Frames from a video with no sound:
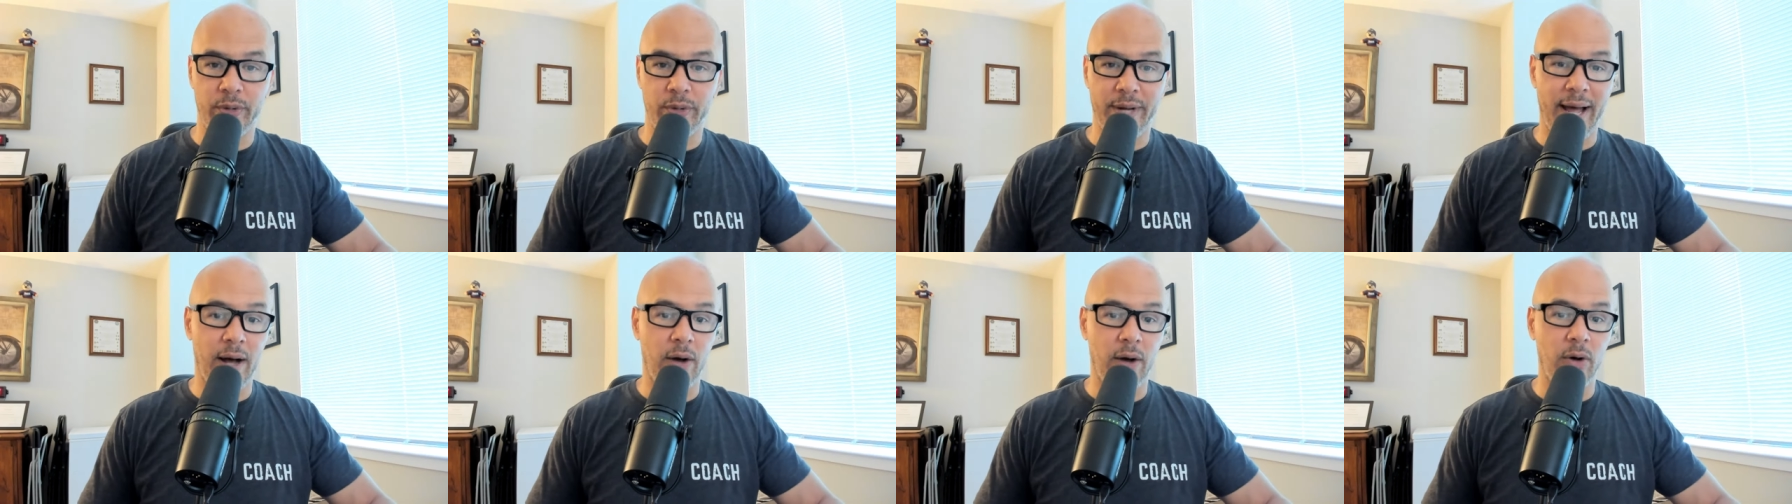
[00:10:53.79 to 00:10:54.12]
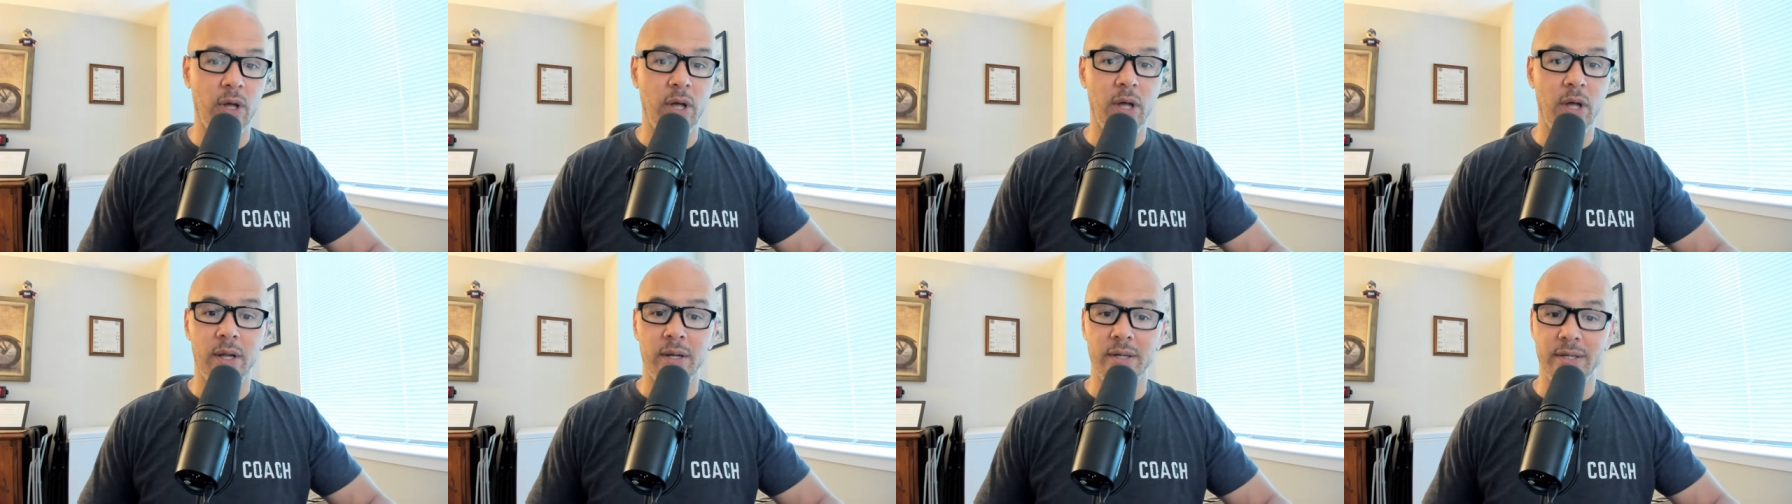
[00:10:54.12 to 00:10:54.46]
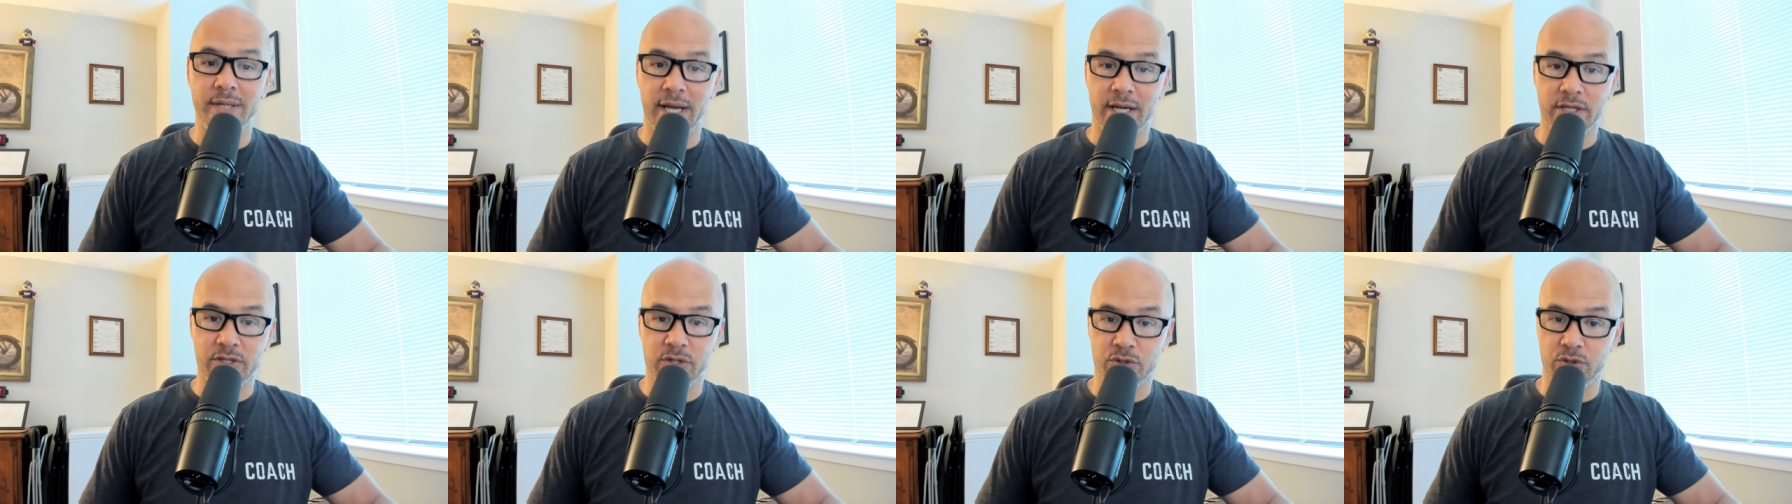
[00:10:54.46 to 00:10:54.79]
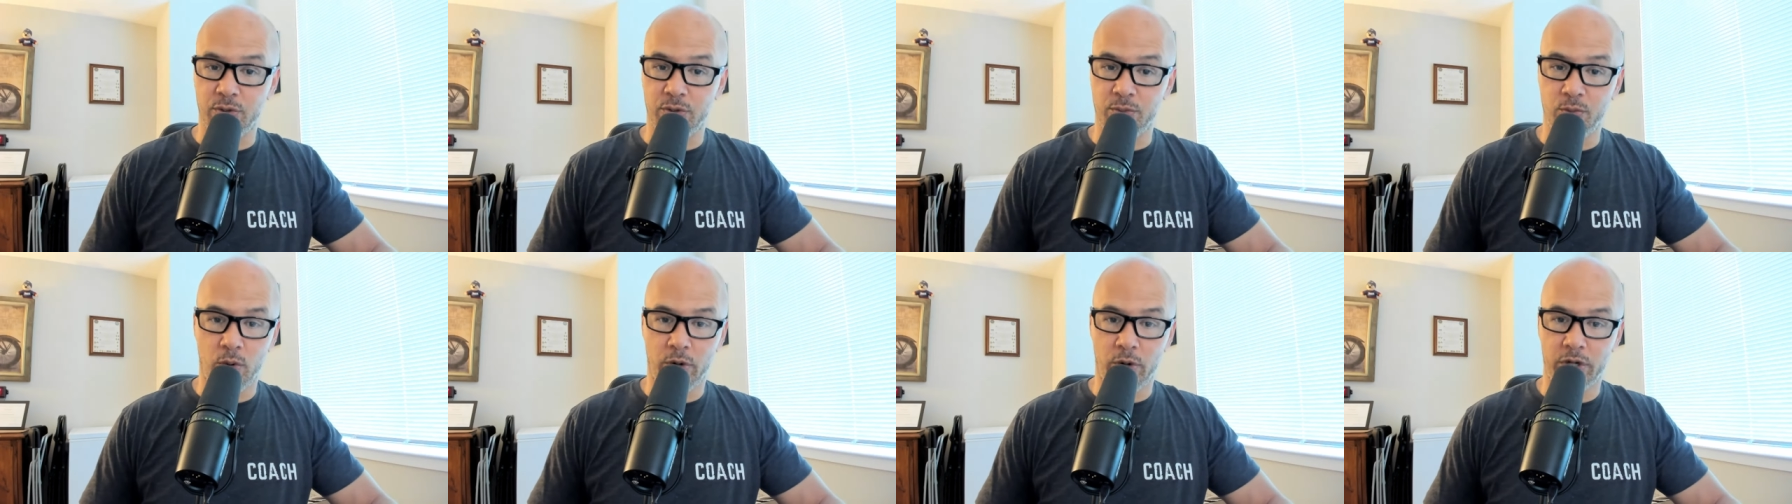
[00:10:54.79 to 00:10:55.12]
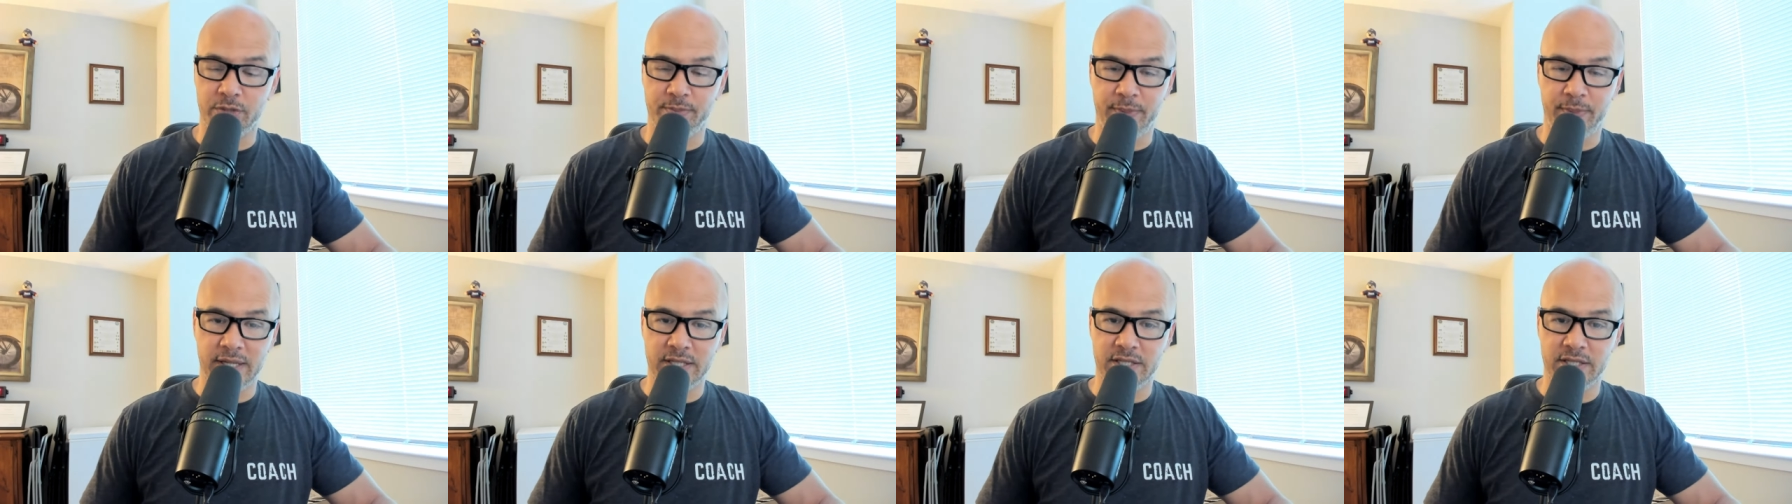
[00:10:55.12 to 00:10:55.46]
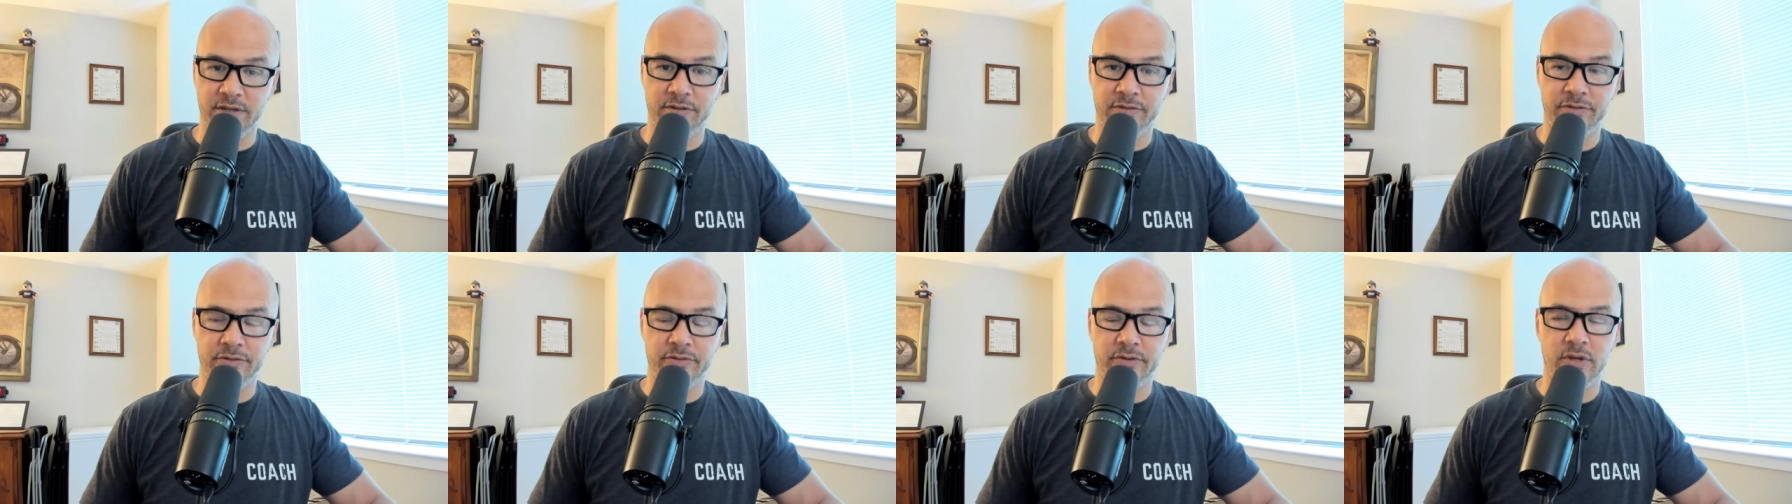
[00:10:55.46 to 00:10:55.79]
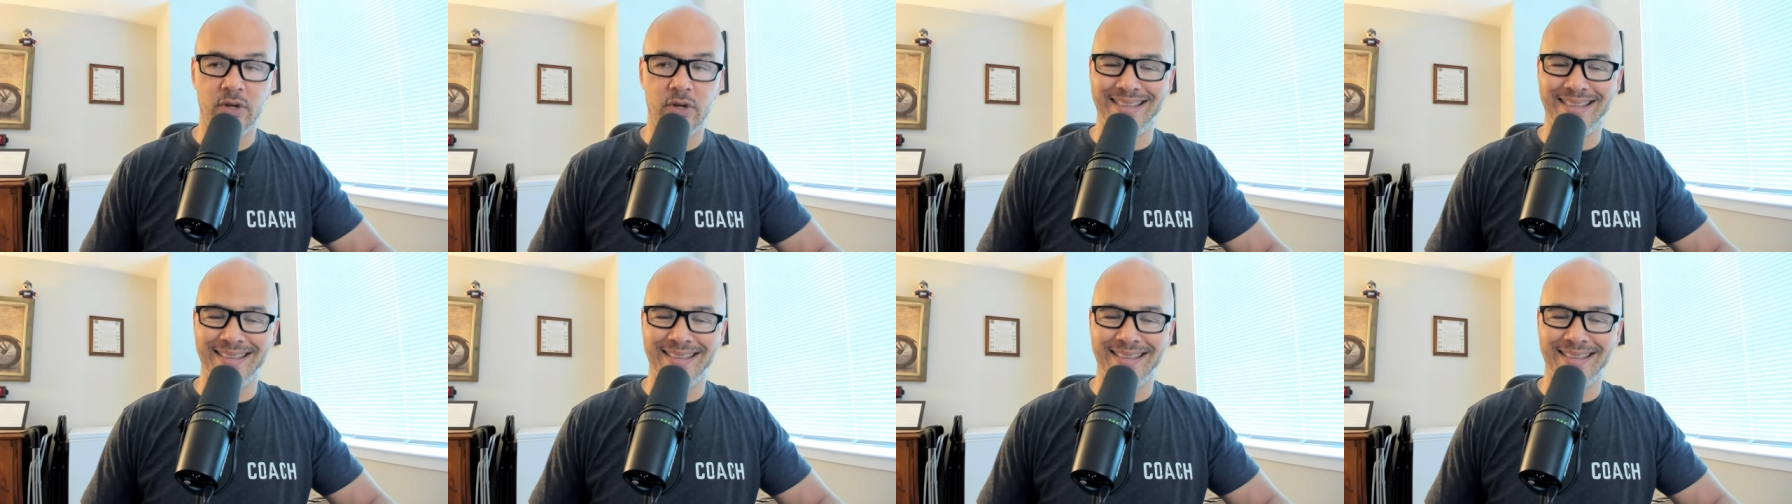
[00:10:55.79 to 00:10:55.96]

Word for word: Now, DEXAs are more expensive.